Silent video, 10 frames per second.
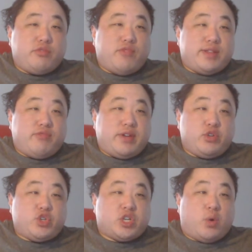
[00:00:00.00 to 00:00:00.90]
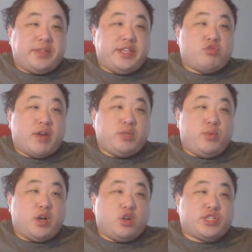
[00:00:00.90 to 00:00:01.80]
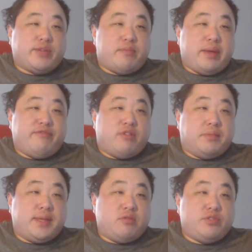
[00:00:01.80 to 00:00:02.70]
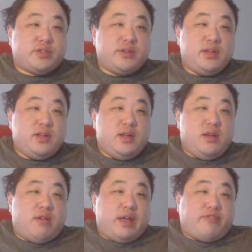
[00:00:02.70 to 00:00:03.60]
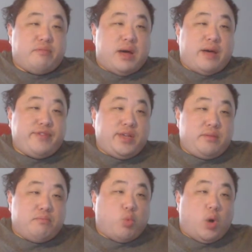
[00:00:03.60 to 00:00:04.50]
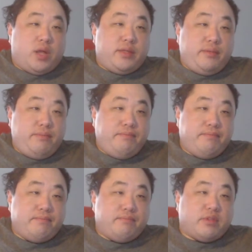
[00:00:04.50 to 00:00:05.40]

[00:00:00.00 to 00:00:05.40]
let the record show, I did try doing art stuff in my thumbnails. Like for Mafia 1, the